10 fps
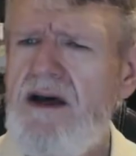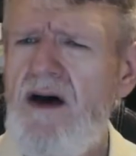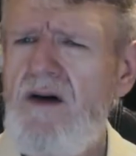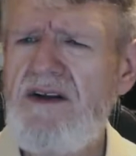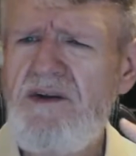
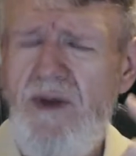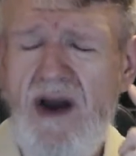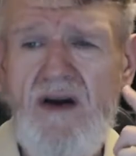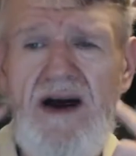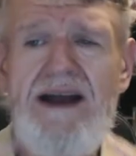oh, and
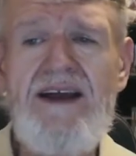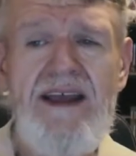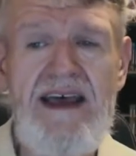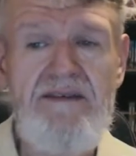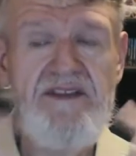tomorrow I'm going
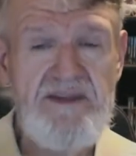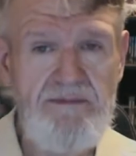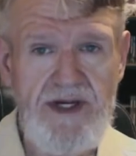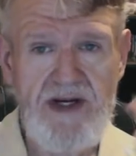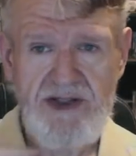to have this
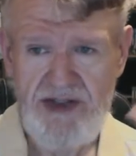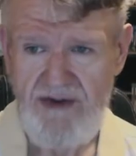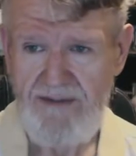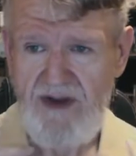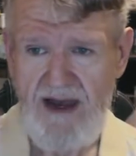beard
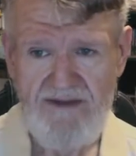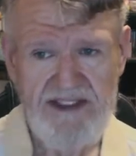trimmed off.